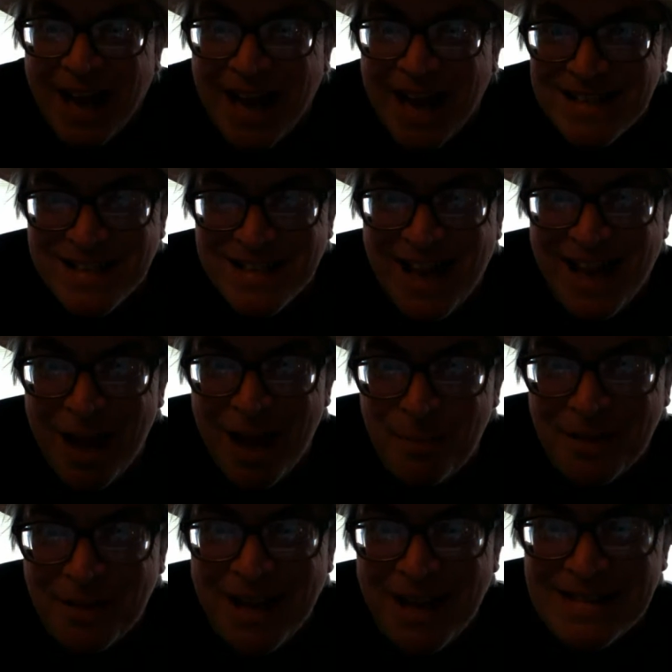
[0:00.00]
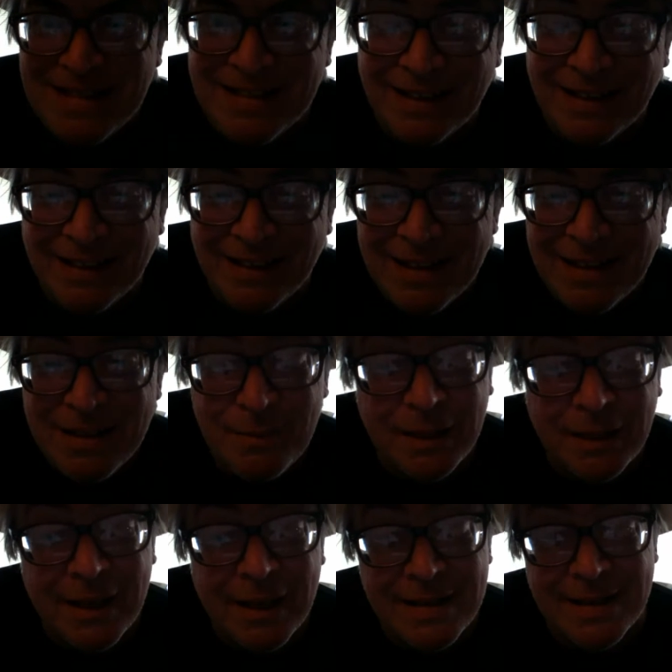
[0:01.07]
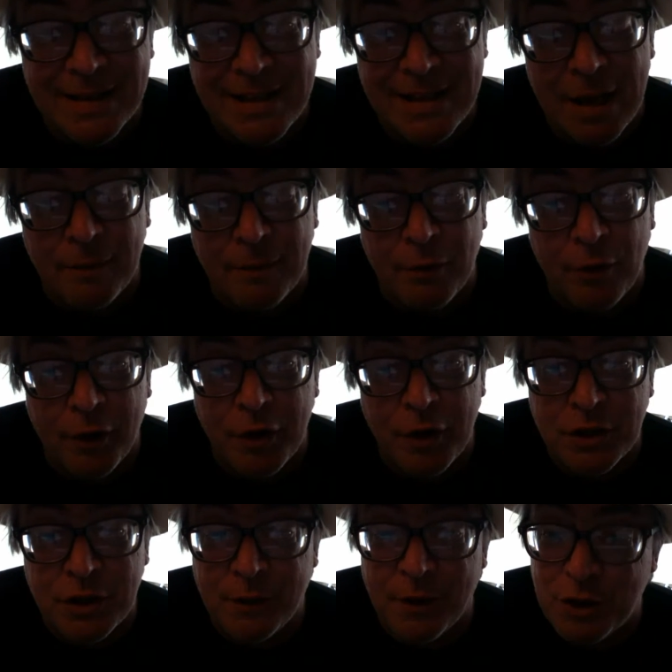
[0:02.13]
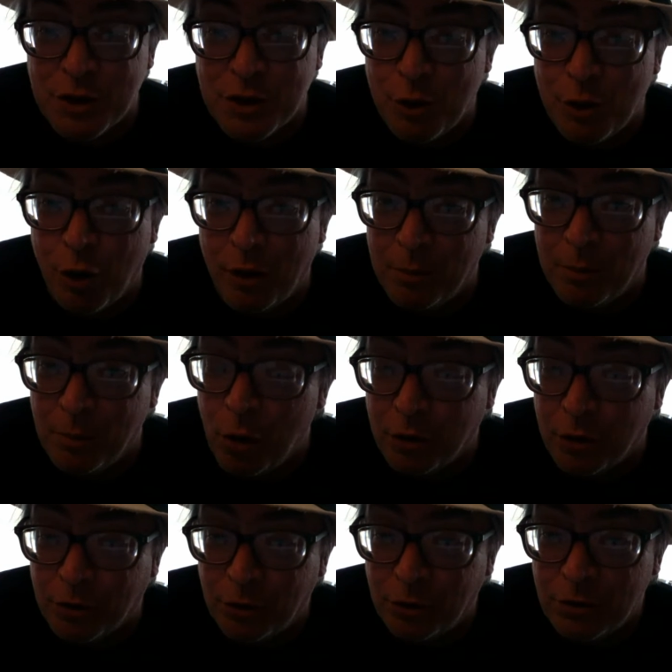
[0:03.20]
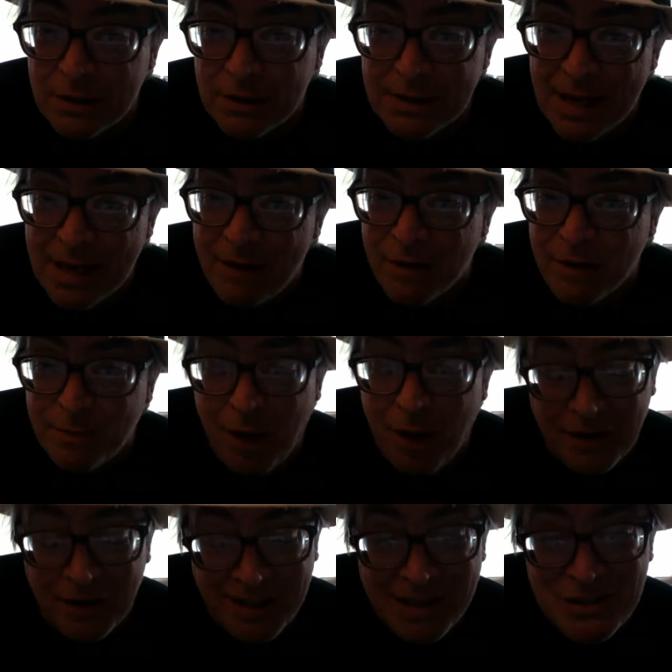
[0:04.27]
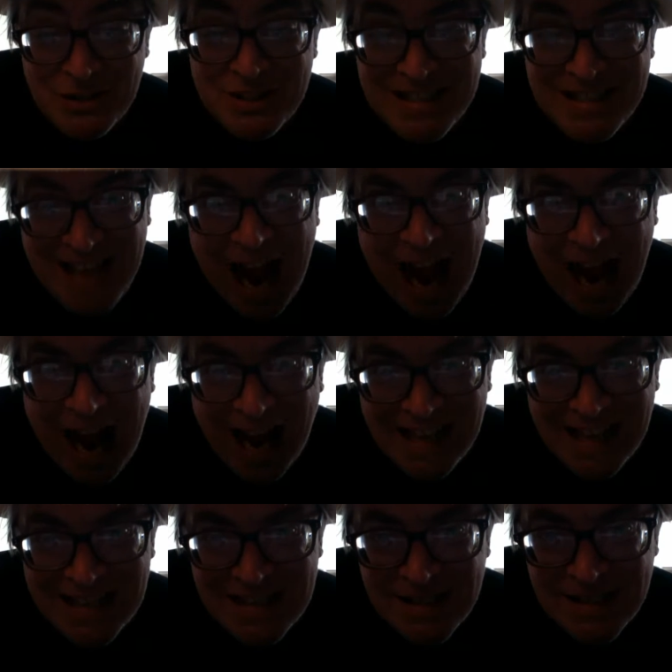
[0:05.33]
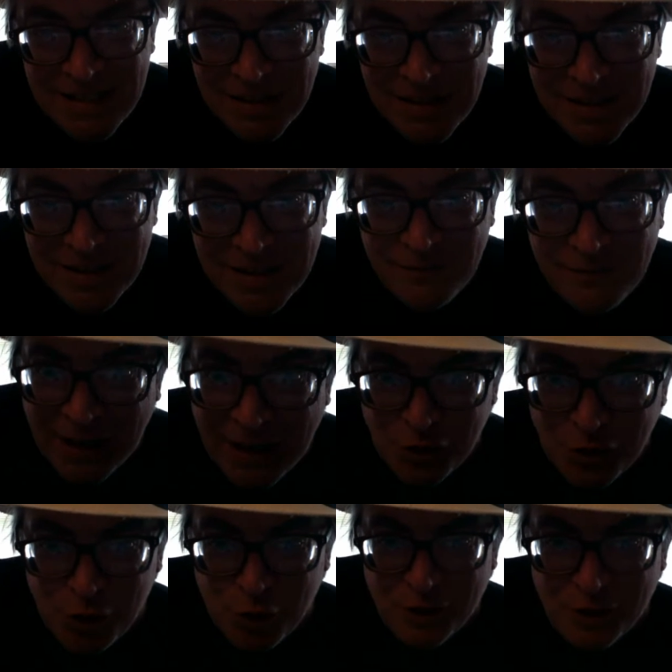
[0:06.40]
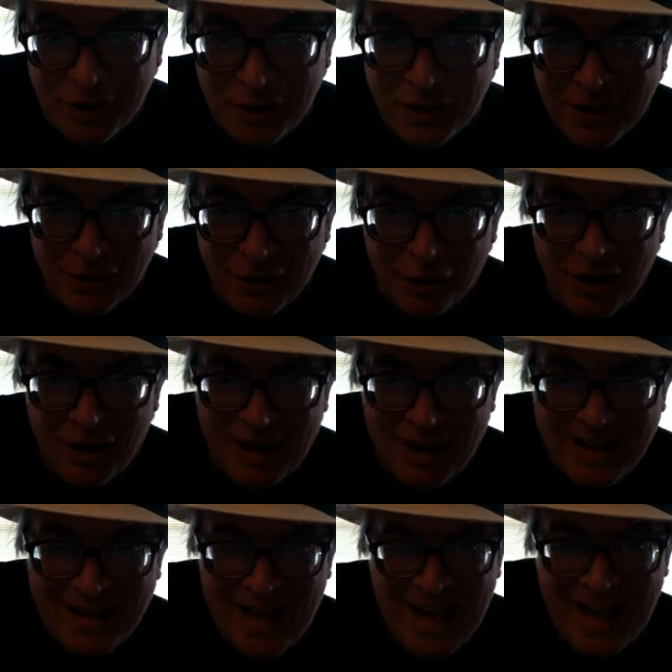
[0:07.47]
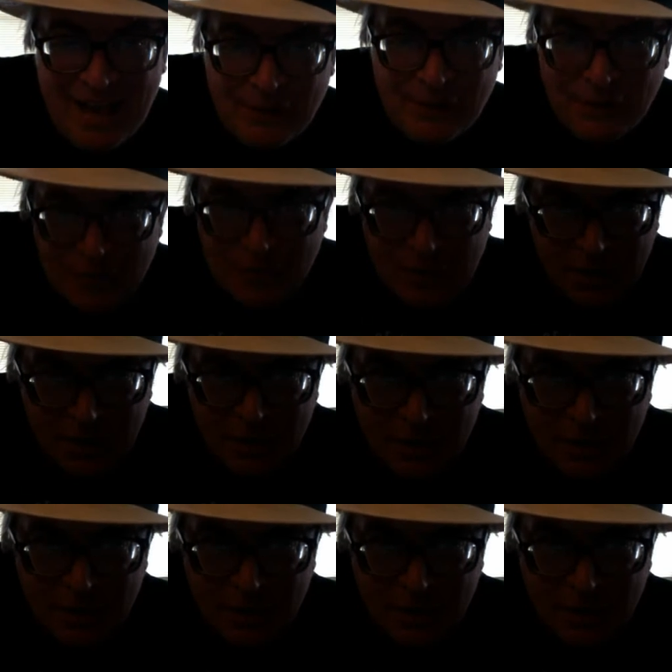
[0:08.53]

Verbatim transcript: has a happy ending because, except for those of us who are immortal, everybody else dies. Eventually, your luck ends.